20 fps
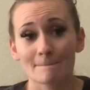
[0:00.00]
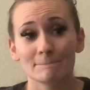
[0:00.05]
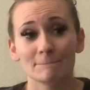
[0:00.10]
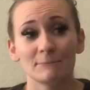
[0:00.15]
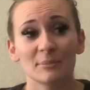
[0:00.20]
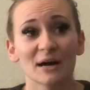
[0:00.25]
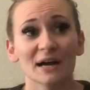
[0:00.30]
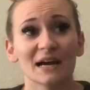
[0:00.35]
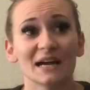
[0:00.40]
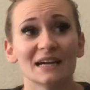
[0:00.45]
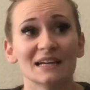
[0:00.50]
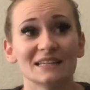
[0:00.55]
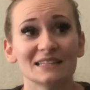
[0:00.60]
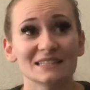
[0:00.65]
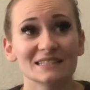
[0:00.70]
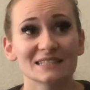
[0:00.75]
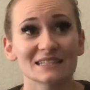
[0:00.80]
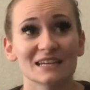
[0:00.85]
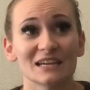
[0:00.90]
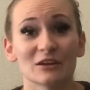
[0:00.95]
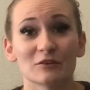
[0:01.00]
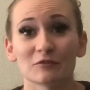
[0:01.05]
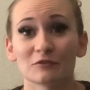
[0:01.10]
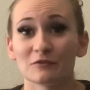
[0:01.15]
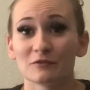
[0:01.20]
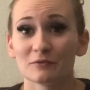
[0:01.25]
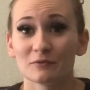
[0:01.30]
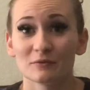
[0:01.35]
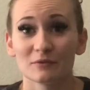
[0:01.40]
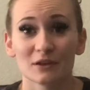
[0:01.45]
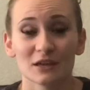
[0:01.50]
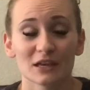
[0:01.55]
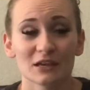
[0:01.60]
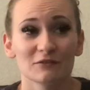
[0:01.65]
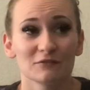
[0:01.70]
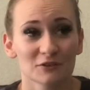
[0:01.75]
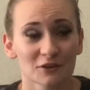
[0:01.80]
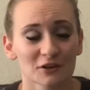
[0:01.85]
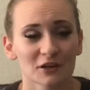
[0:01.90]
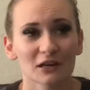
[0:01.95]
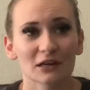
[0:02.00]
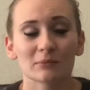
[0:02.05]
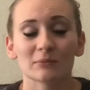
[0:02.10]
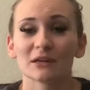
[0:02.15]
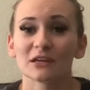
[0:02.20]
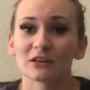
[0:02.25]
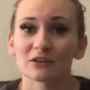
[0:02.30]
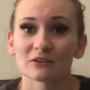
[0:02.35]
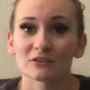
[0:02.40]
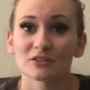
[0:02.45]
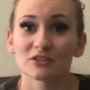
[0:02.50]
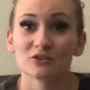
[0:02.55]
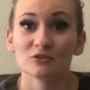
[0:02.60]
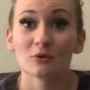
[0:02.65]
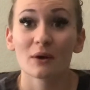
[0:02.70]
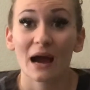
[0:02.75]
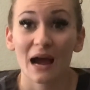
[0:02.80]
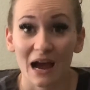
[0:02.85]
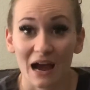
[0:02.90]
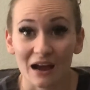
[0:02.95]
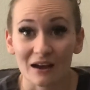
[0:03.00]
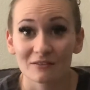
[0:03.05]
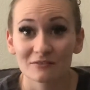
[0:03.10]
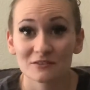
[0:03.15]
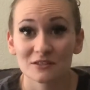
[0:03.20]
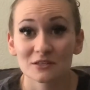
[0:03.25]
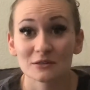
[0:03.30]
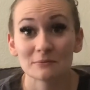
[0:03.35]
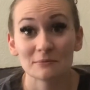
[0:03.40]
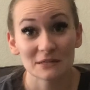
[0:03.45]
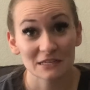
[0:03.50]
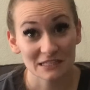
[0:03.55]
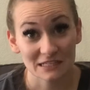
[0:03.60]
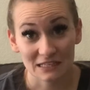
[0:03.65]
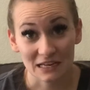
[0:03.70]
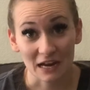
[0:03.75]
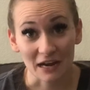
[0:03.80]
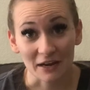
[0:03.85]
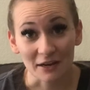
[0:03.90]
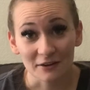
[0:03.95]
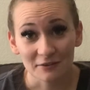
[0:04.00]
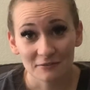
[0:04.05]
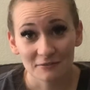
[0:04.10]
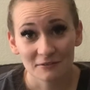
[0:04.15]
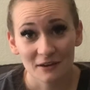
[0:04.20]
But if you're going to be a nurse, you have to be tough,